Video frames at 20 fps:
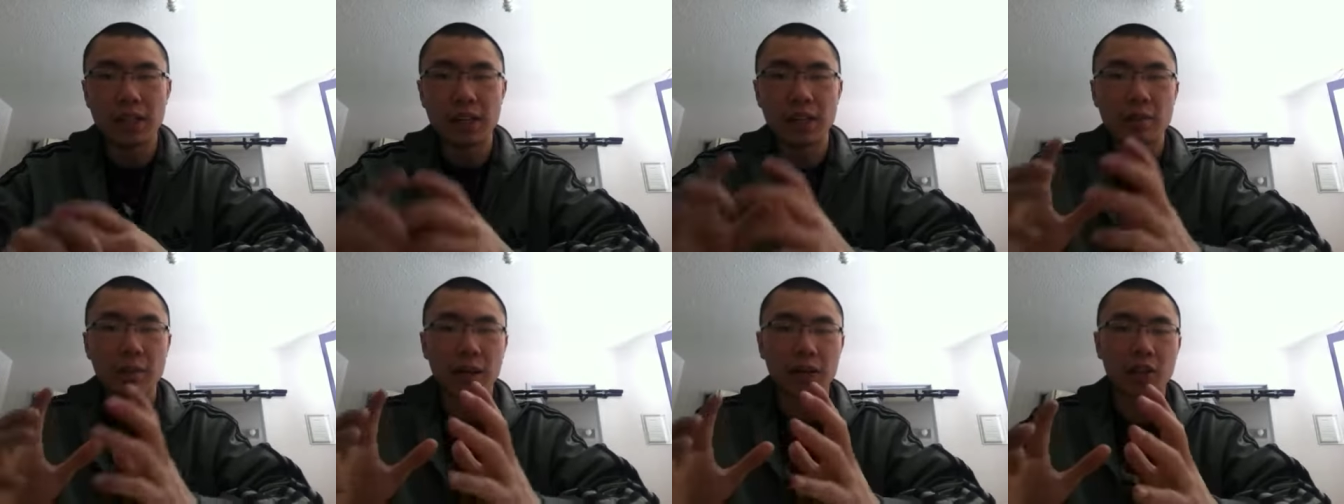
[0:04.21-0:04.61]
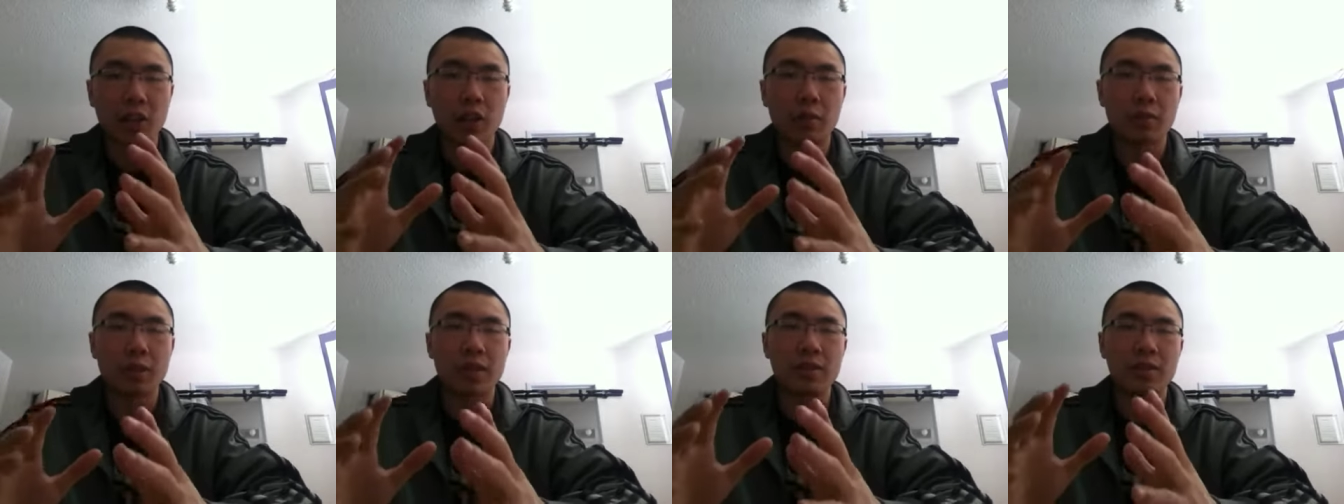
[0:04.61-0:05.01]
Today my
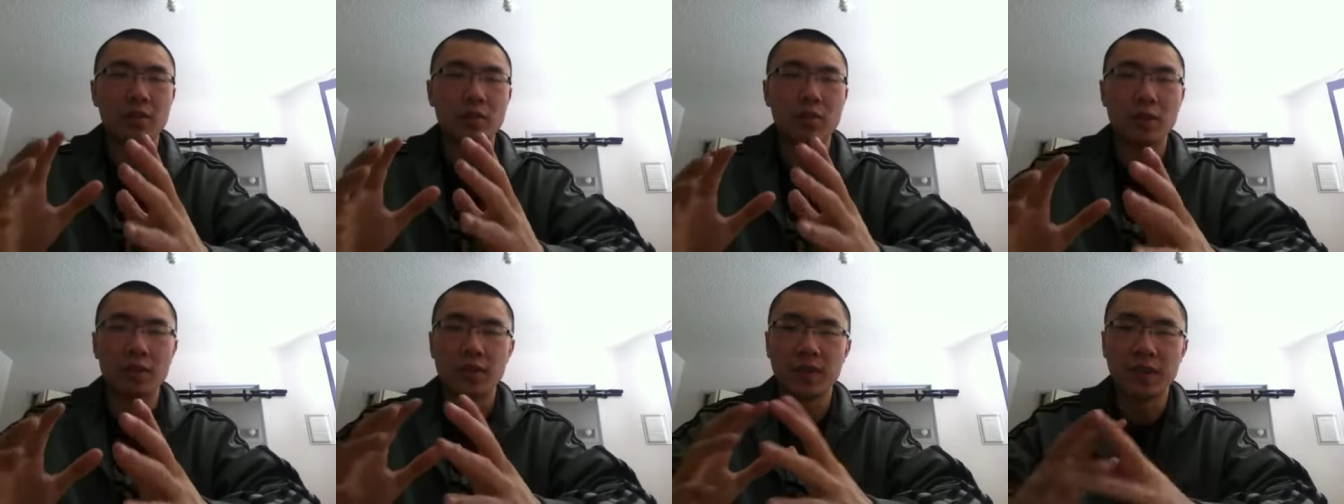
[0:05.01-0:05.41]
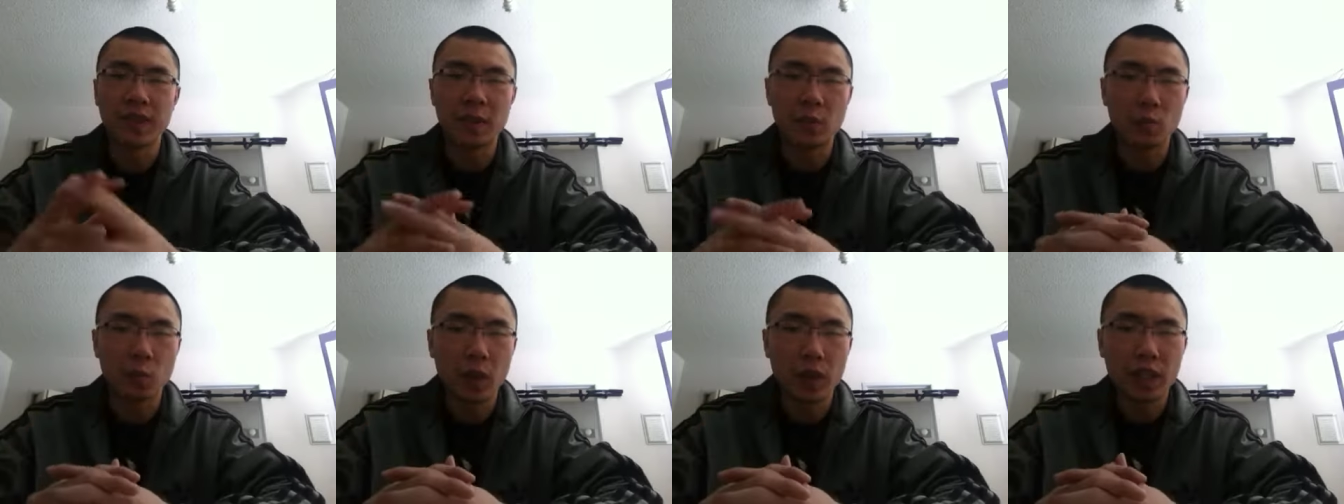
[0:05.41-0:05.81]
topic is
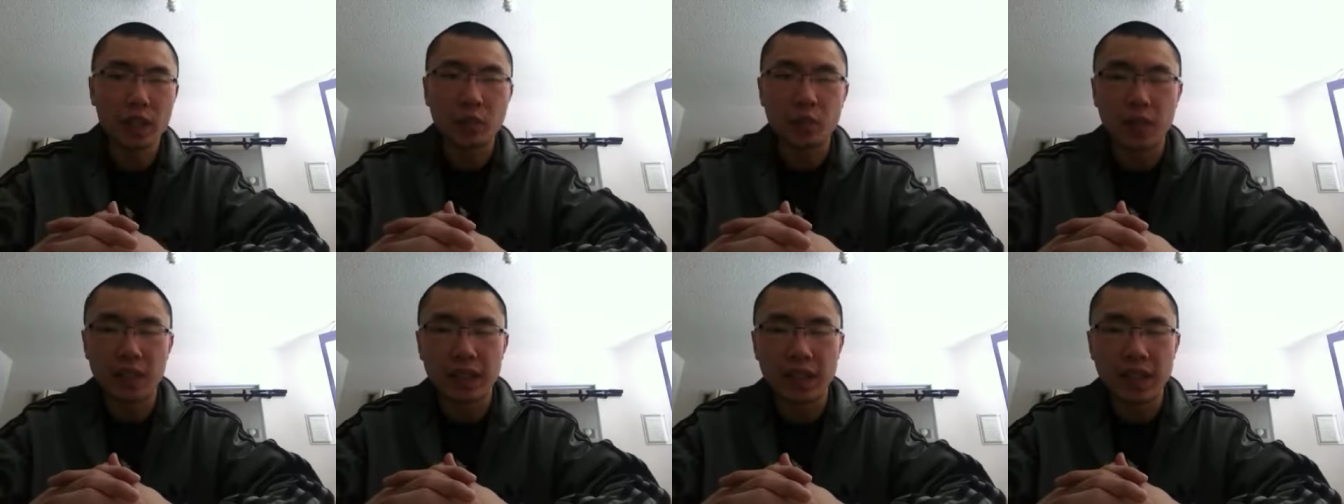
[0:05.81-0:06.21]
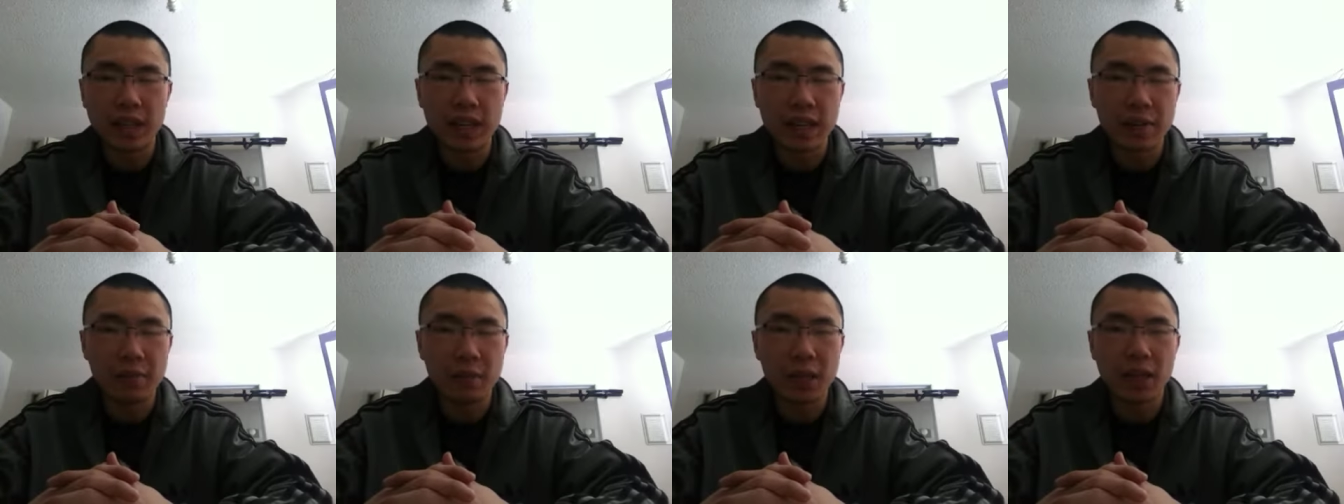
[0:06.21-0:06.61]
UFC
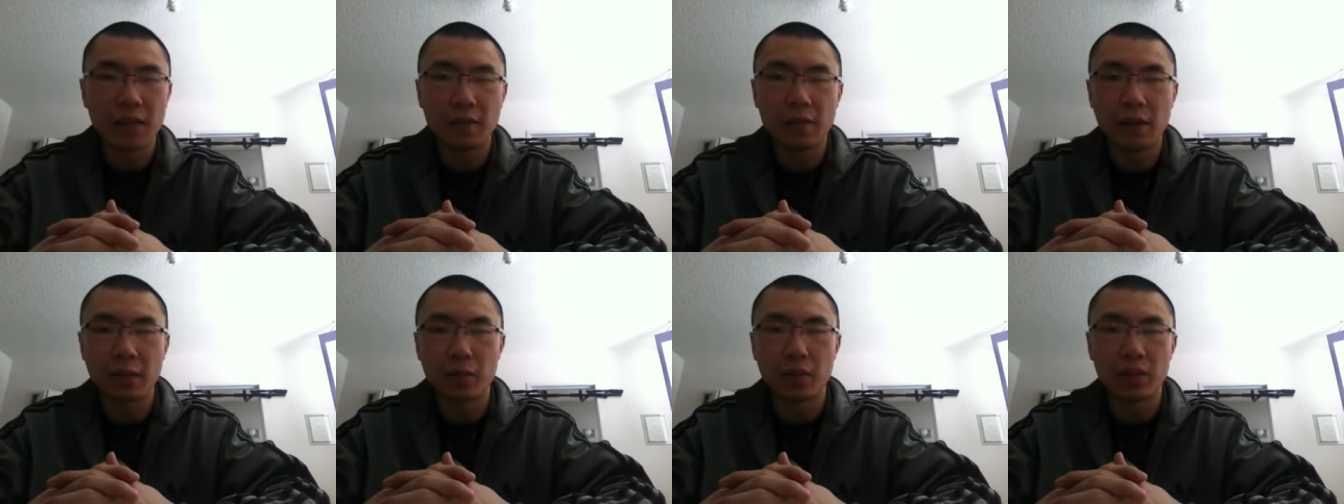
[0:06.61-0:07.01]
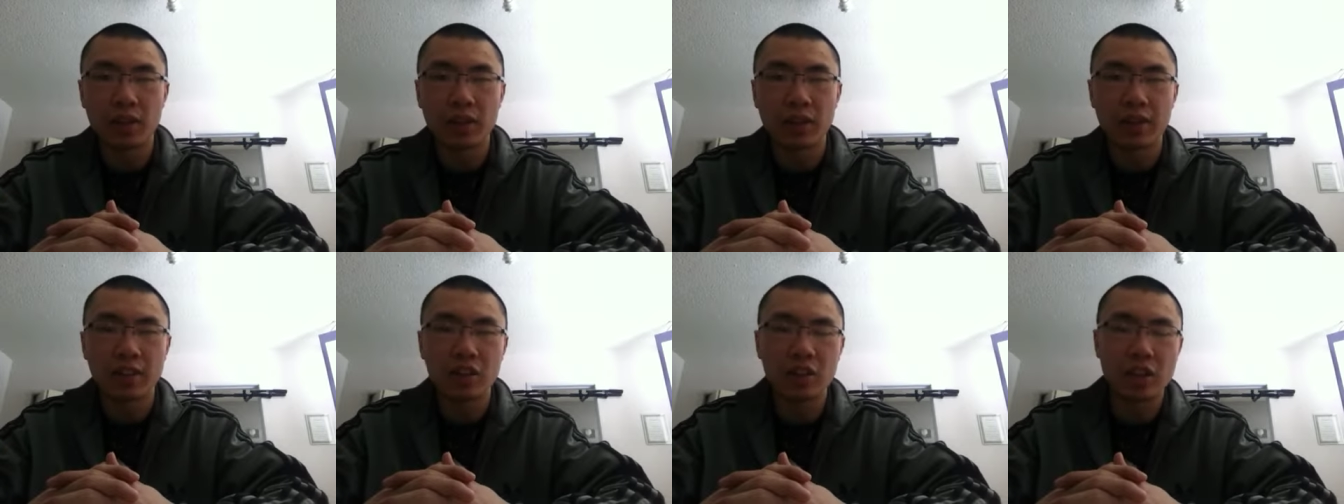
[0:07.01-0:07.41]
129 main event
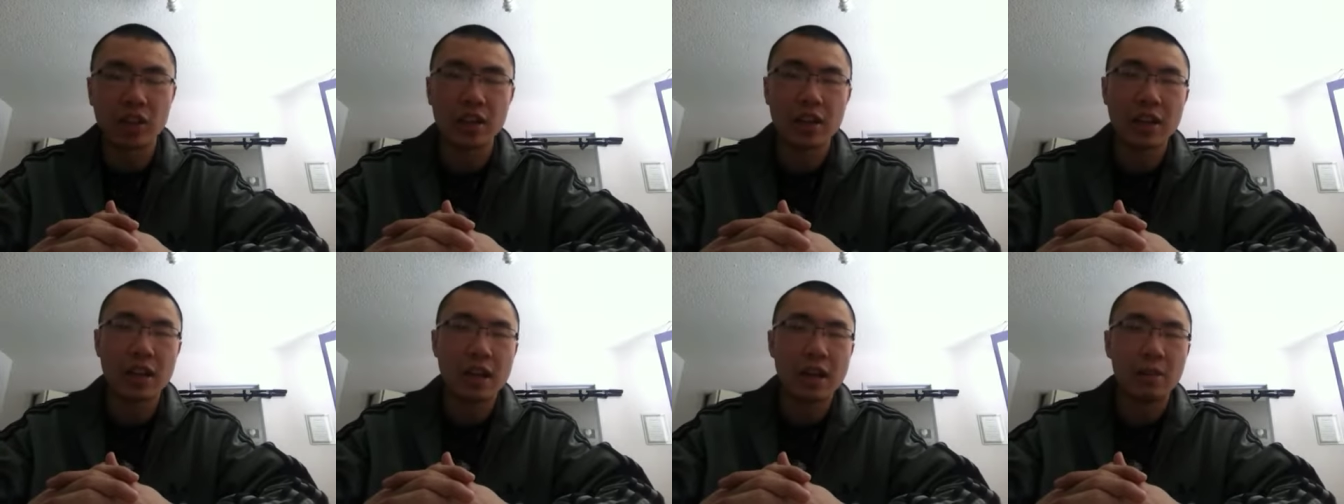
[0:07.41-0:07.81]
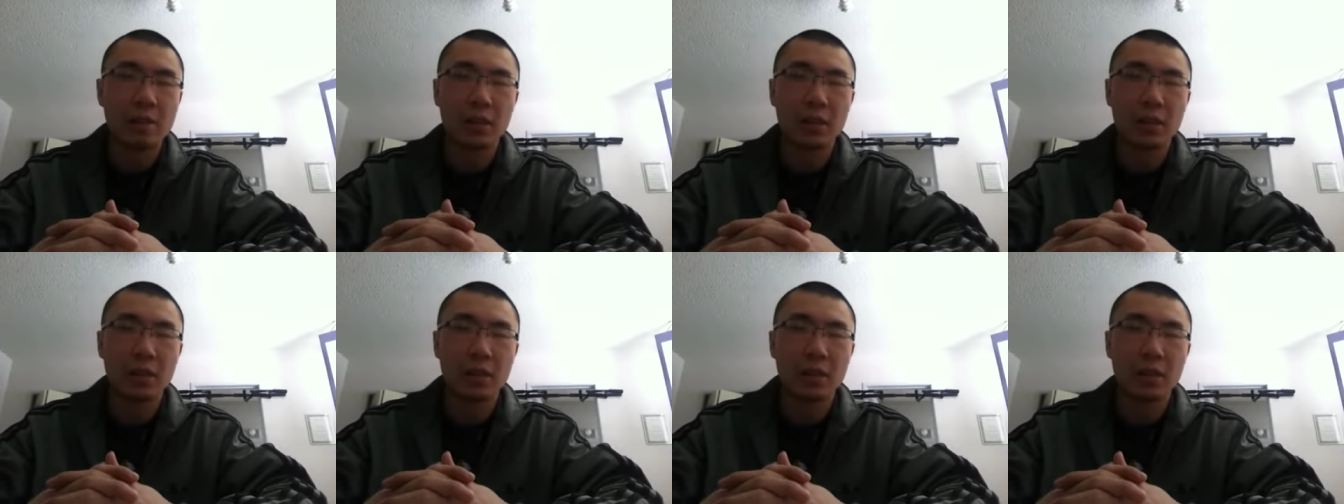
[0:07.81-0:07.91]
prediction